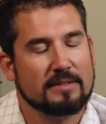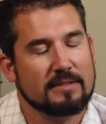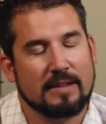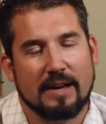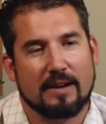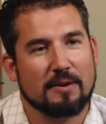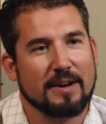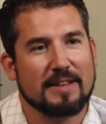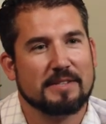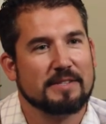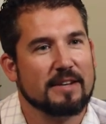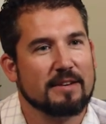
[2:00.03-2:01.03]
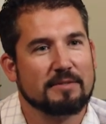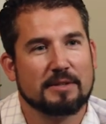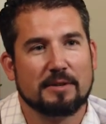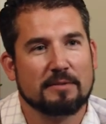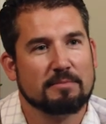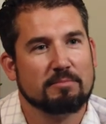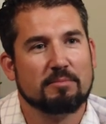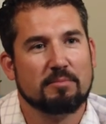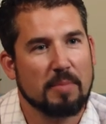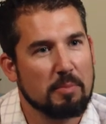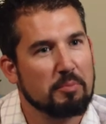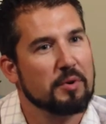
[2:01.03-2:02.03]
yeah, all kinds of stuff. So
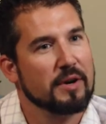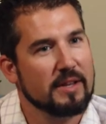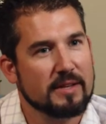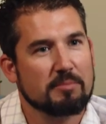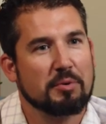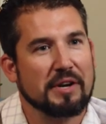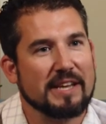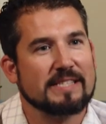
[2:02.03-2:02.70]
pretty, pretty